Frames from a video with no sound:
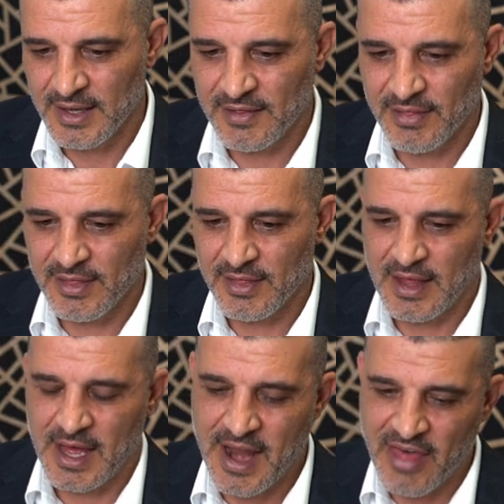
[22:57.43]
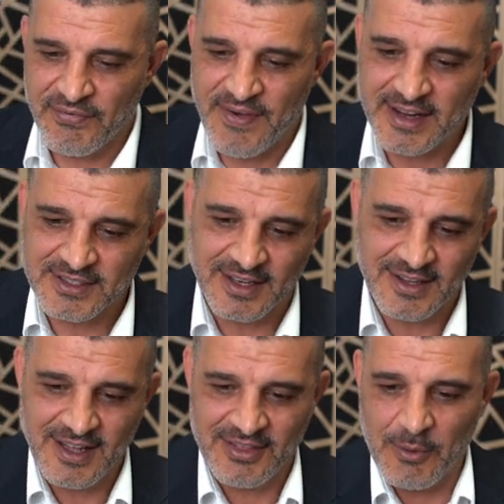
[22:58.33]
And another factor
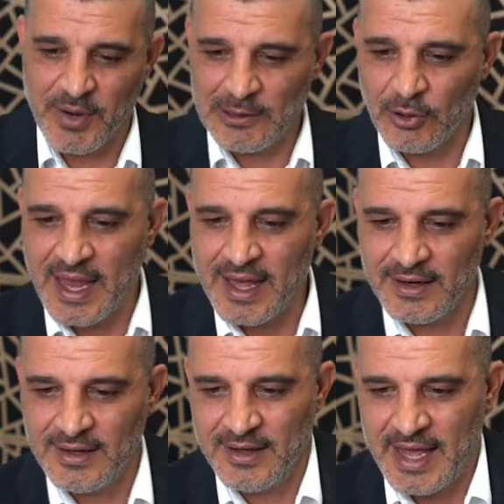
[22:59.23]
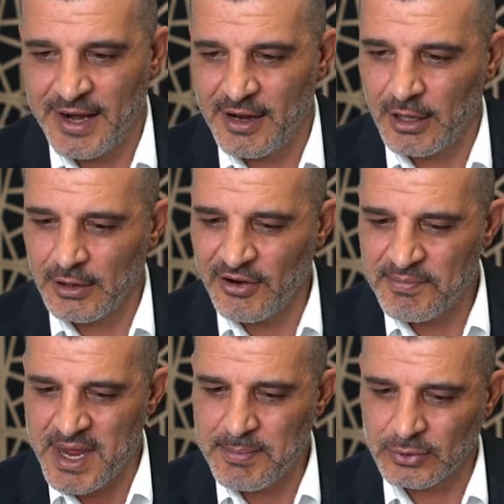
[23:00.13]
that we look at, and a lot of
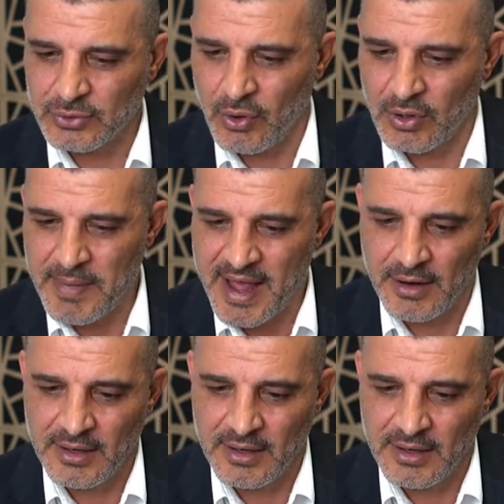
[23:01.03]
people talk about